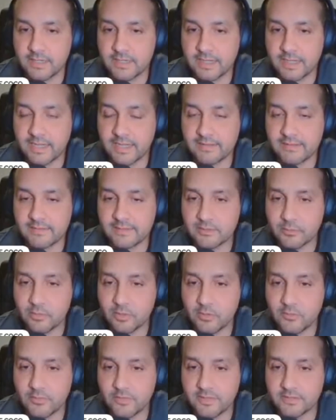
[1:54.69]
And I see,
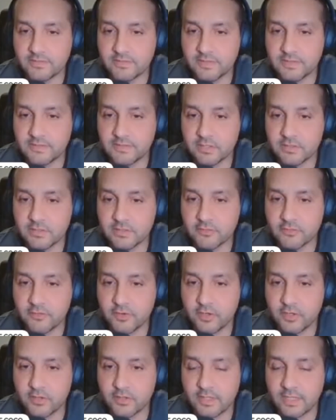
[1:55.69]
well, these things on the
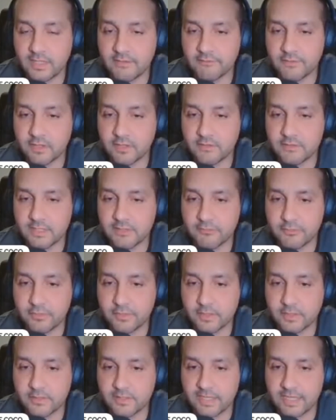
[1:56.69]
far left are
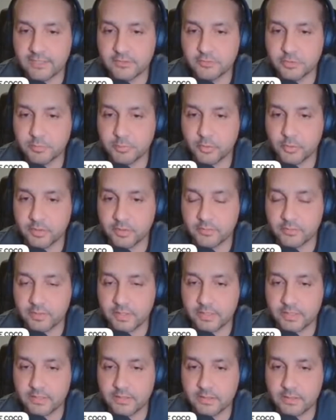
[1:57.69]
definitely the entry points,
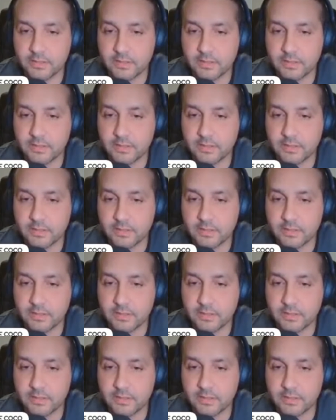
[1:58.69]
right?